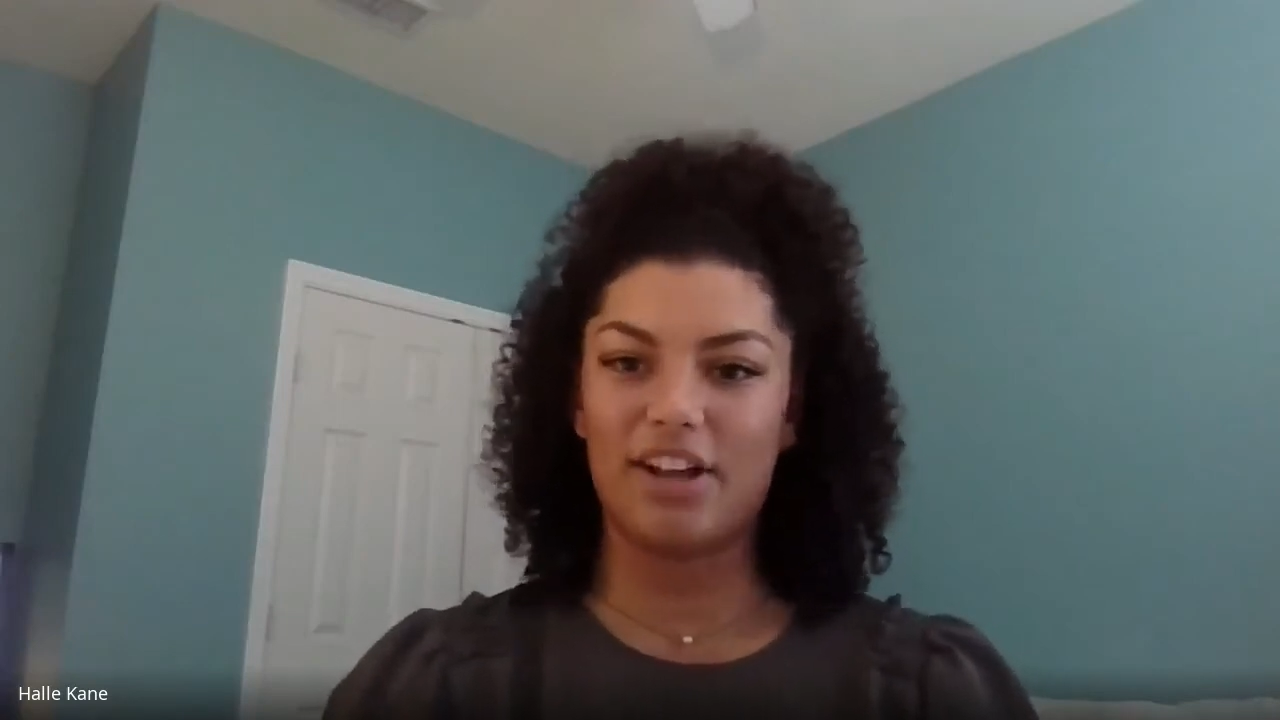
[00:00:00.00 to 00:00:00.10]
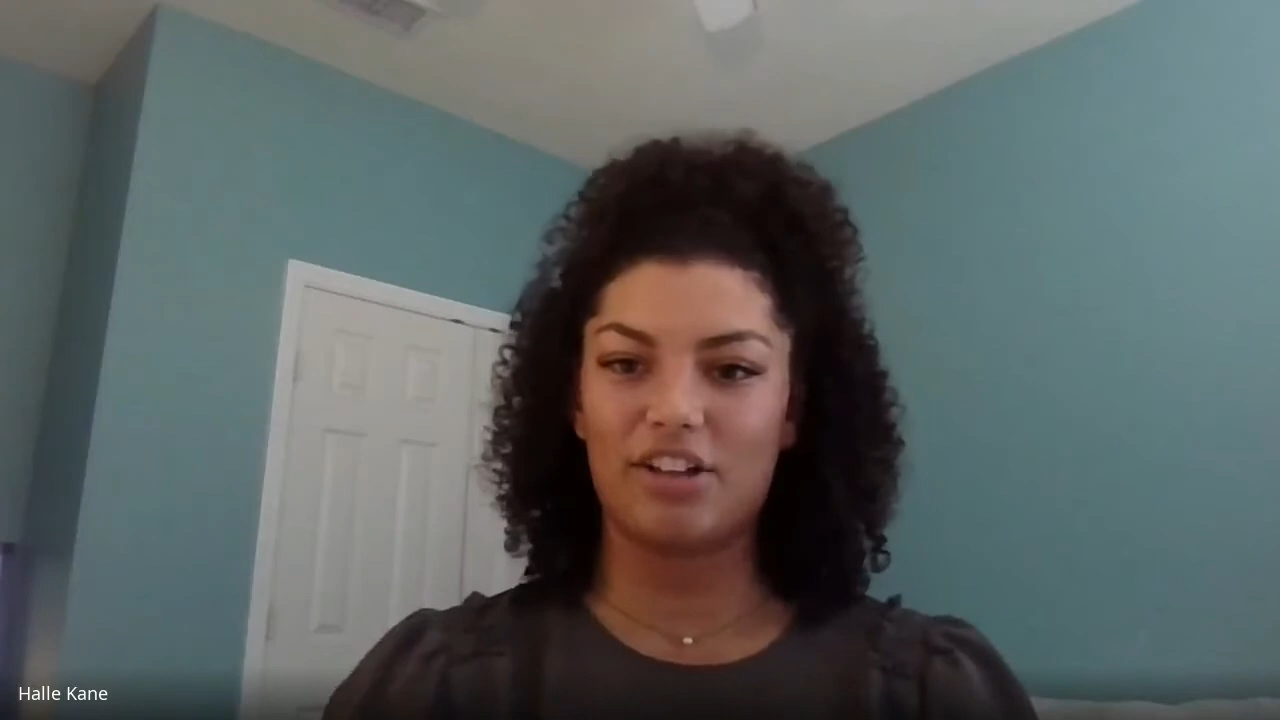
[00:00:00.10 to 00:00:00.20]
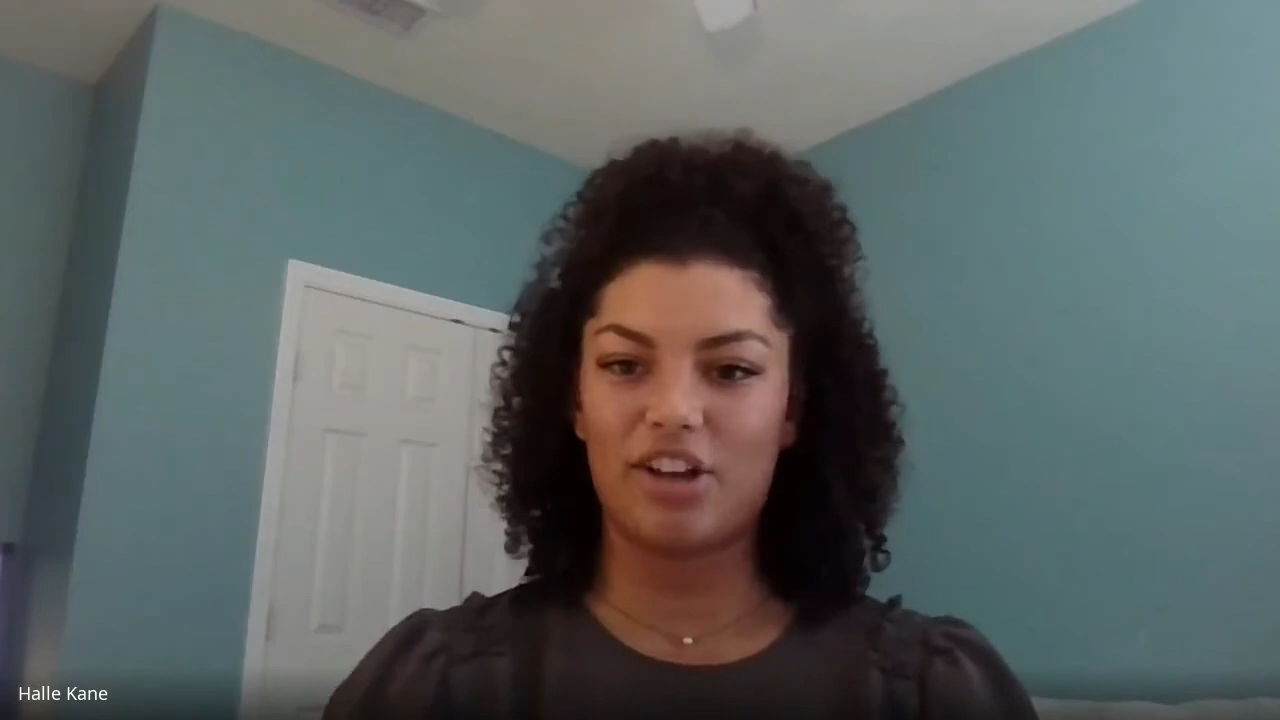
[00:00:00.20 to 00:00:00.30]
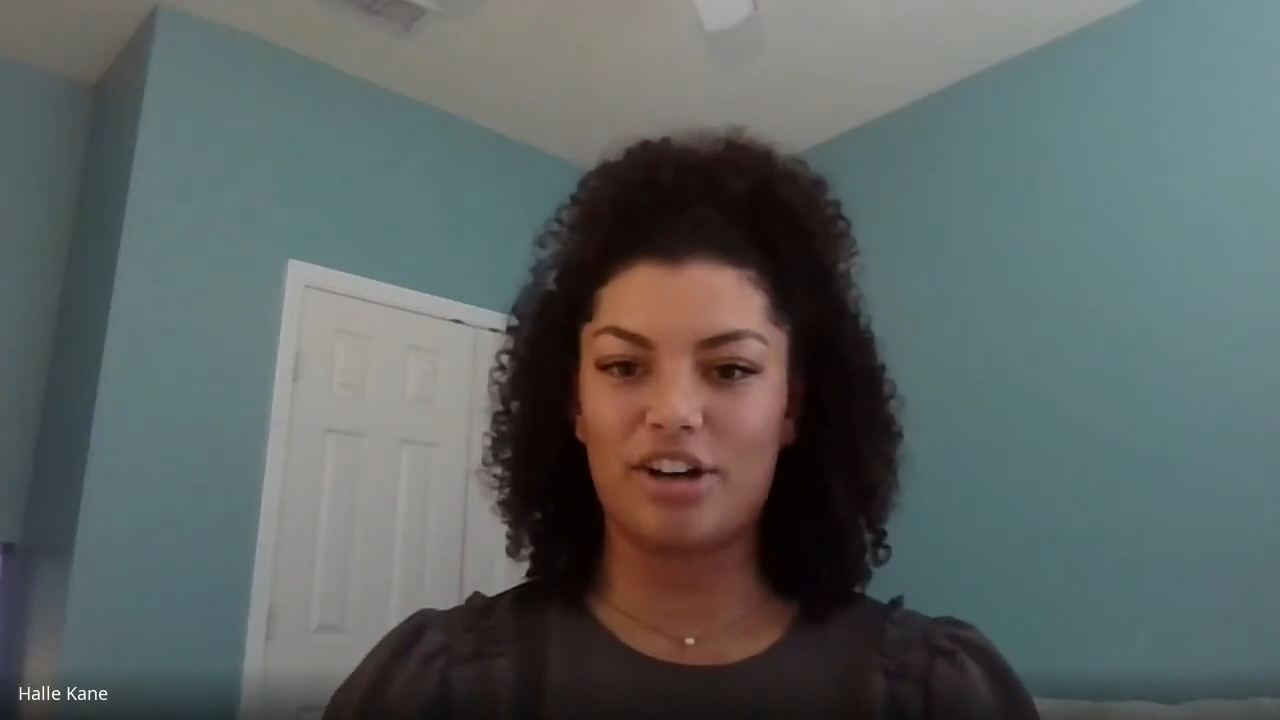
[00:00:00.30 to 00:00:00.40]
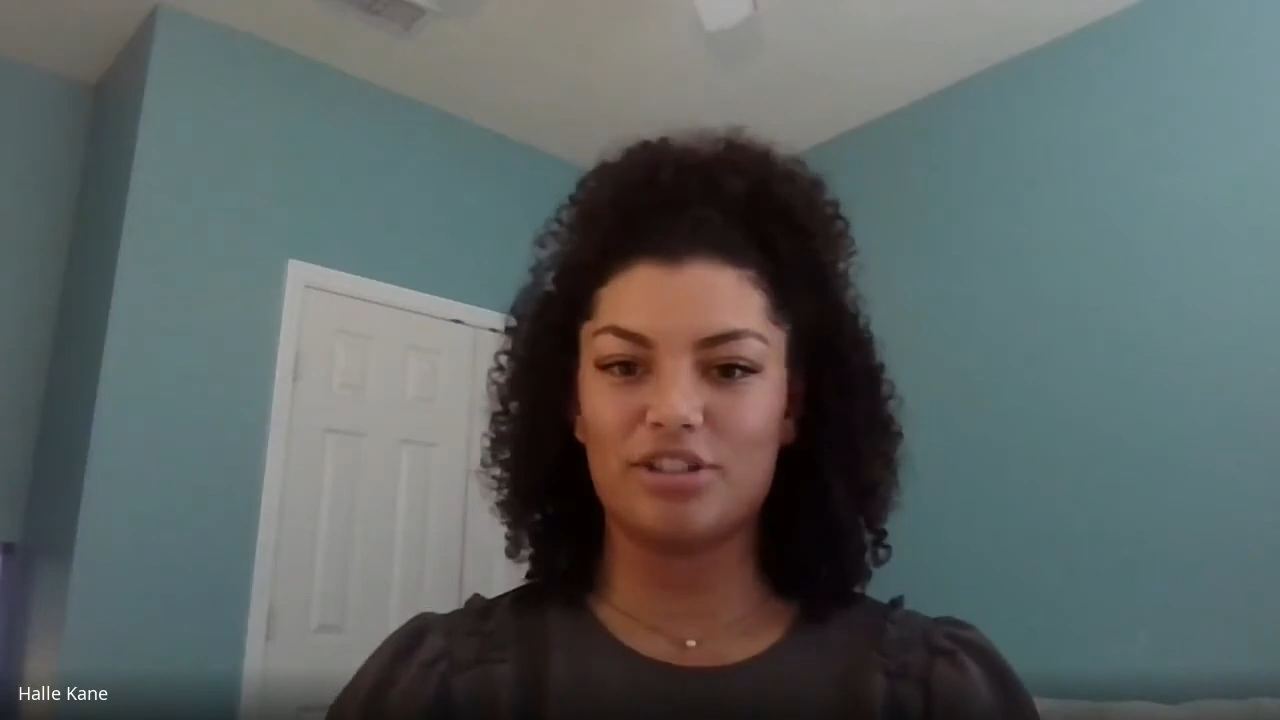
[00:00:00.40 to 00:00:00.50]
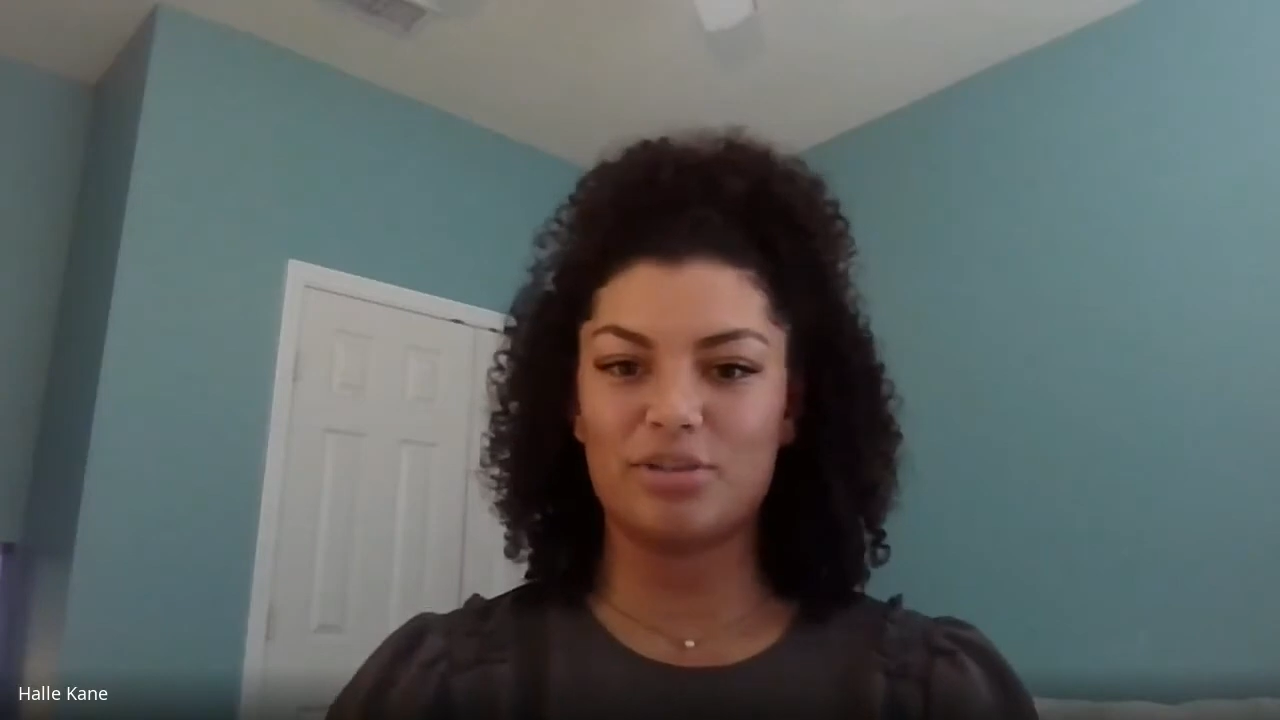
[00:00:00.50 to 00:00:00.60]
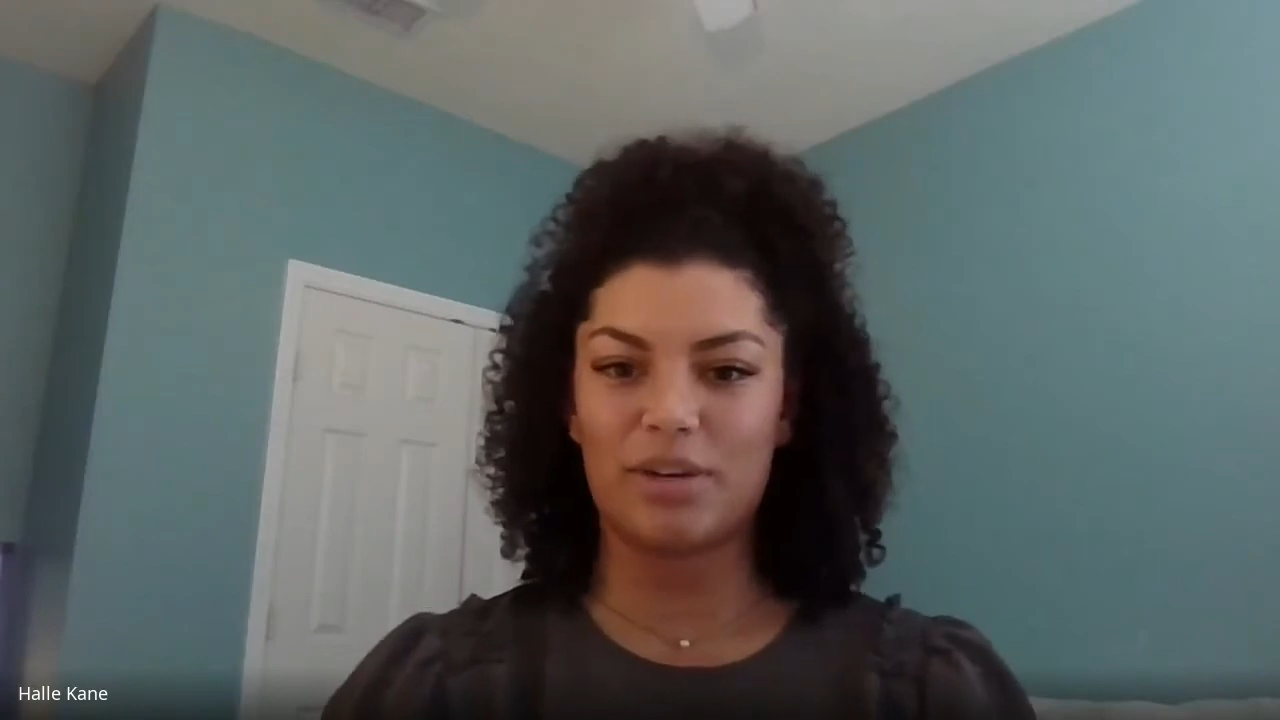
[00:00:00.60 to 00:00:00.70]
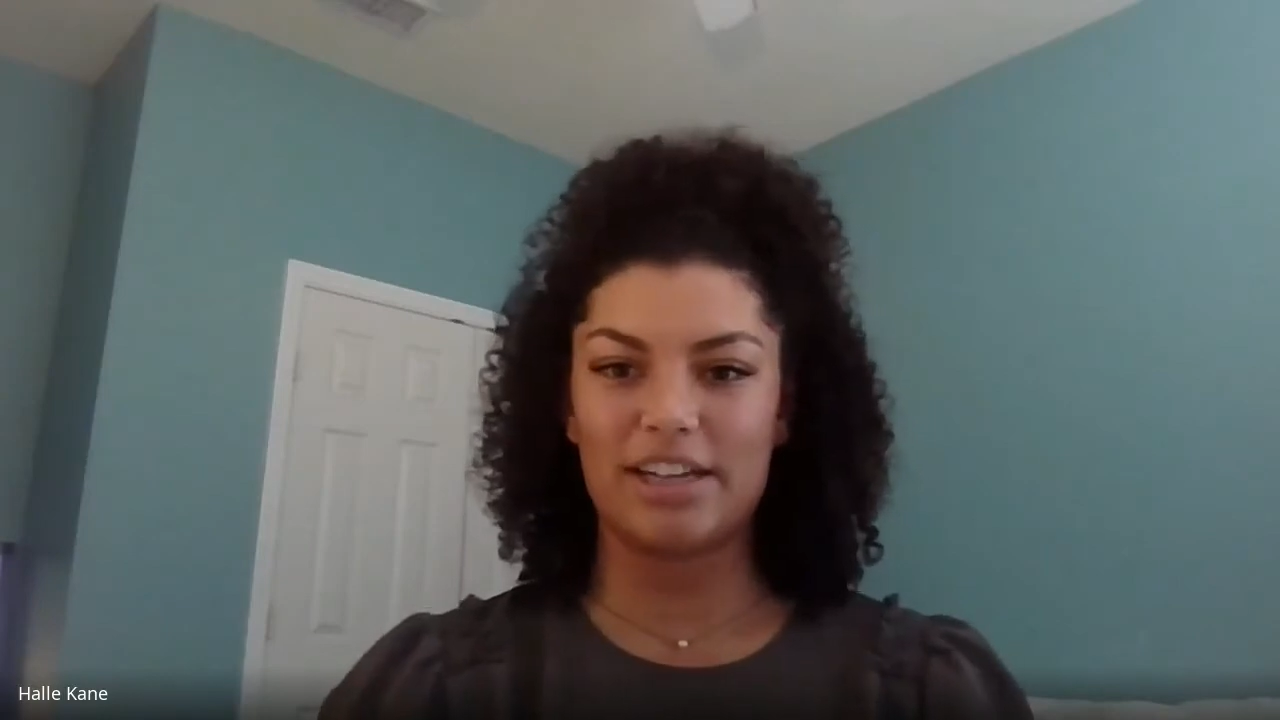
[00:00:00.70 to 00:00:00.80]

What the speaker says: a large